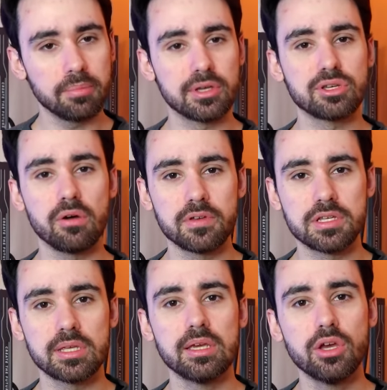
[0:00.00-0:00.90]
because
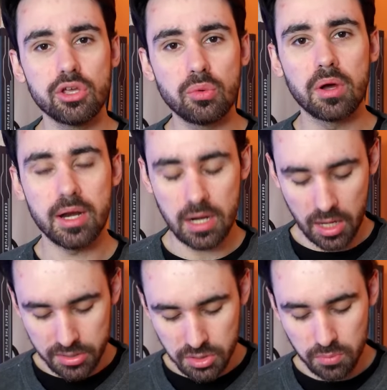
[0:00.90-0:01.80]
obviously you want a
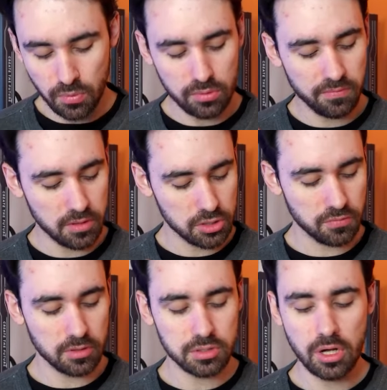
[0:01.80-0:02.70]
nice smooth finish
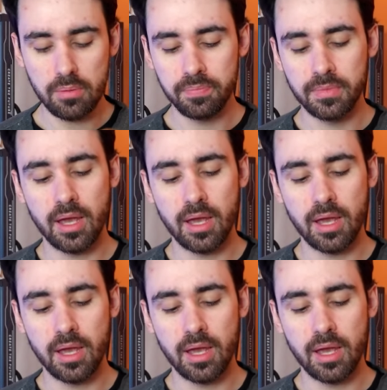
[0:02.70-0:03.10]
for the dome,